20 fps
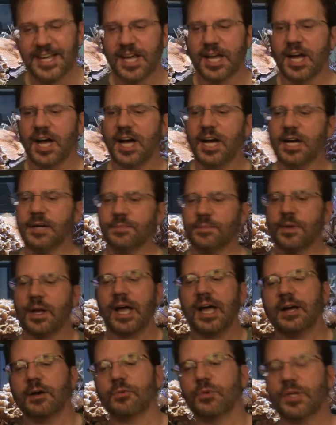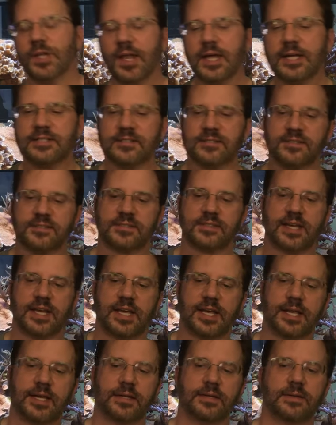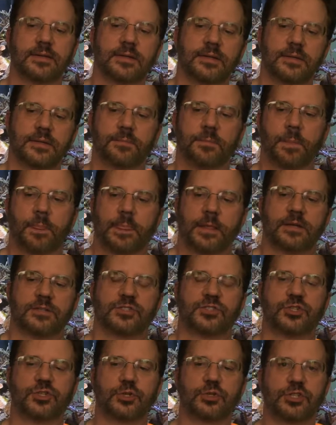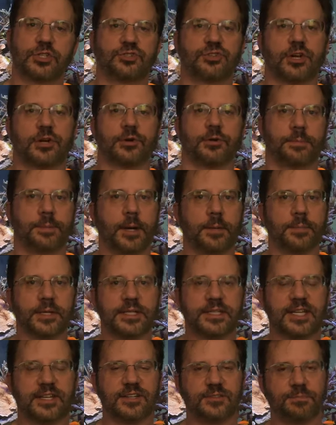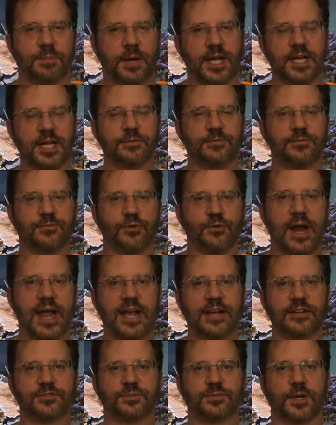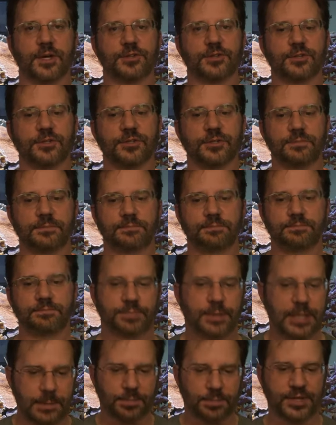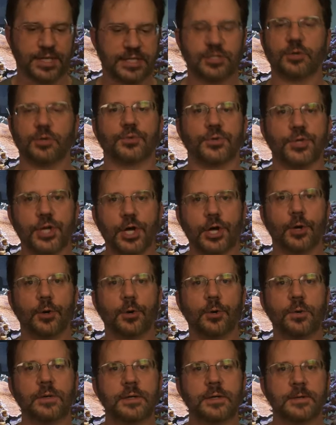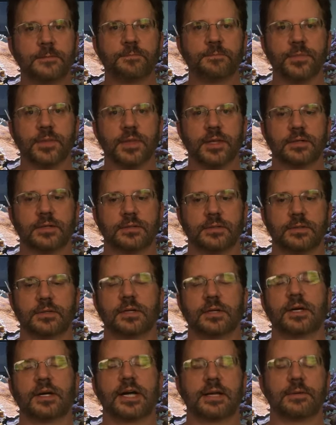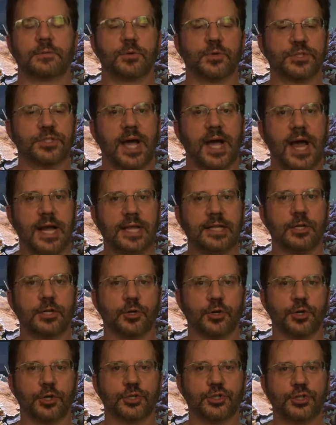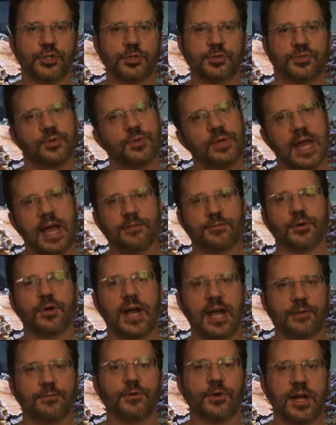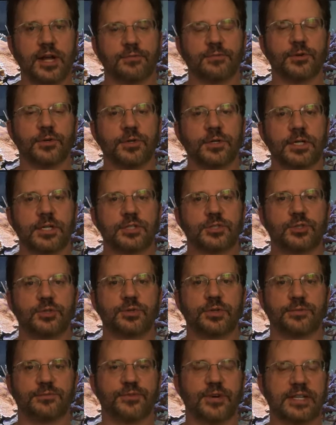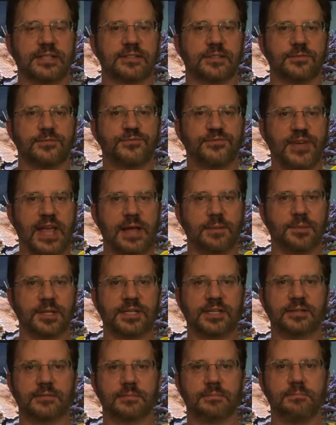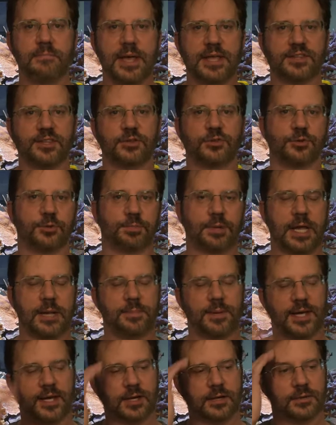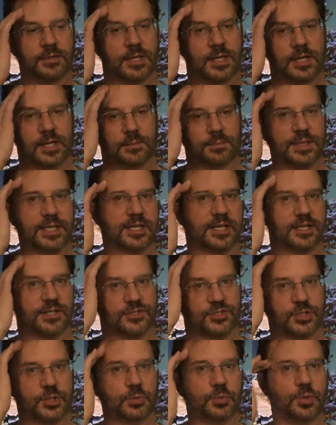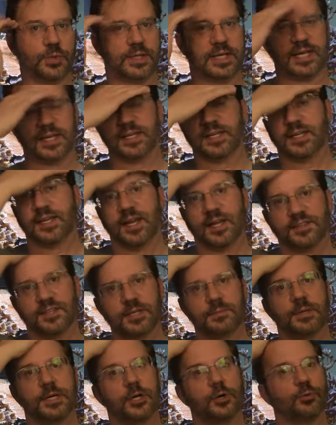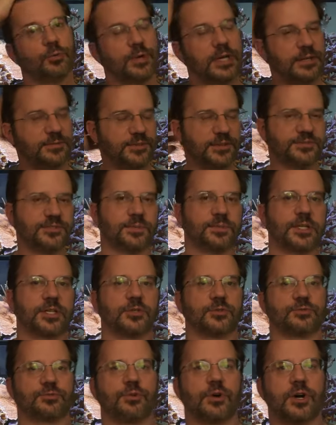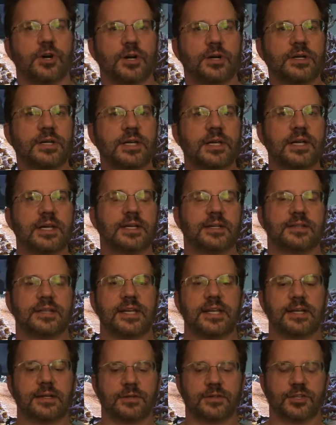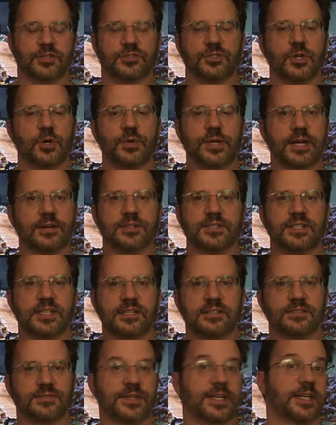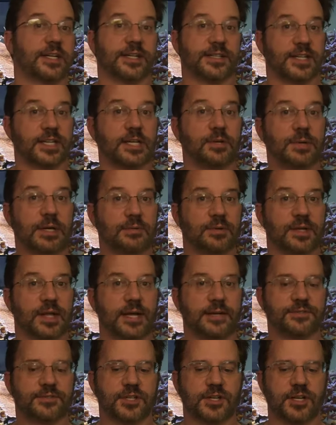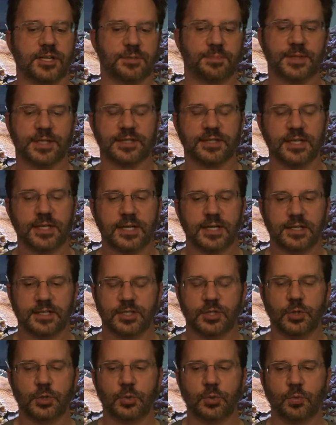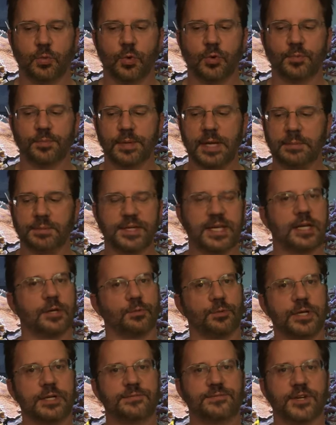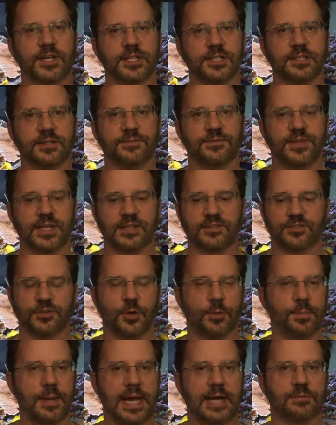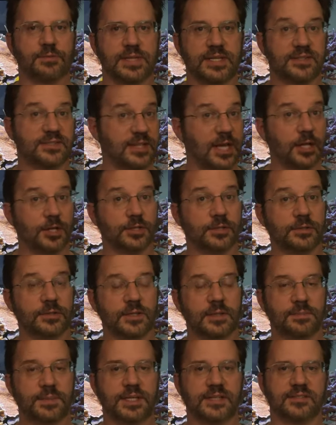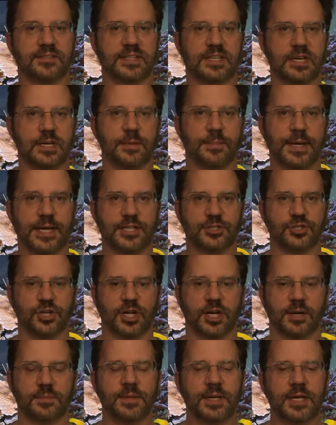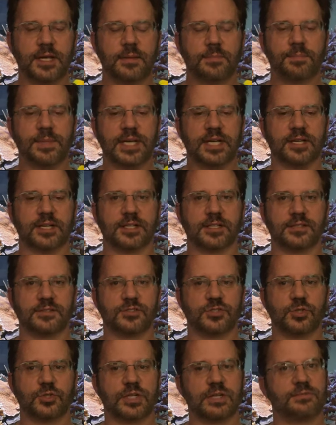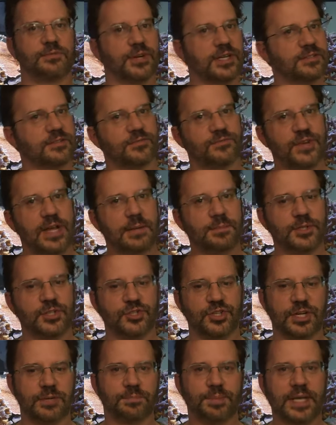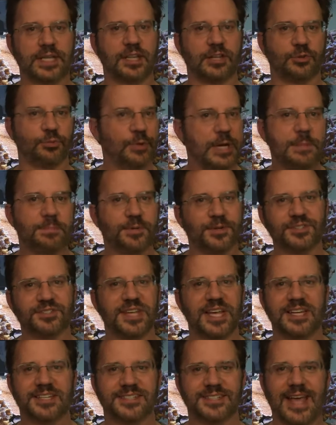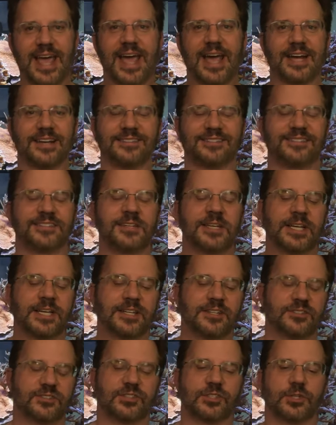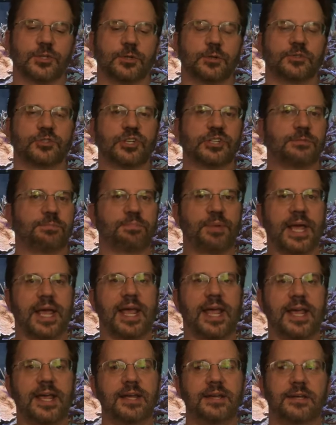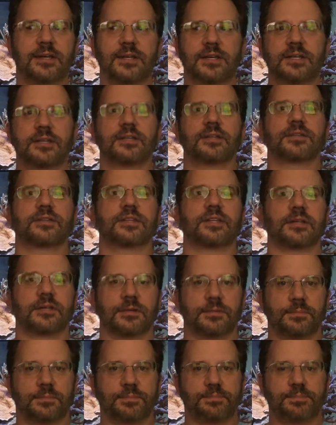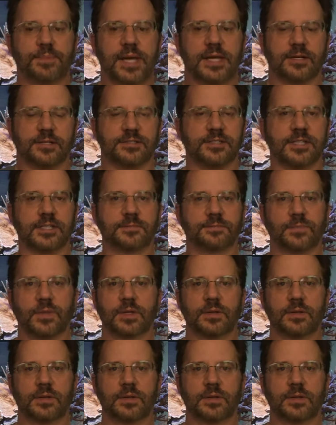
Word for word: um, I would like to say to the general public that is buying frags from other people they don't know, I'm going to highly urge you to never, ever, ever do the friends and family method through PayPal because you will get nothing but grief if something goes wrong. They, there's no guarantees of any kind anyway with livestock, but you won't be able to get a refund if things go bad with the seller because they did a bad job because you did friends and family. You didn't pay the 3% tax. So just pay the penalty.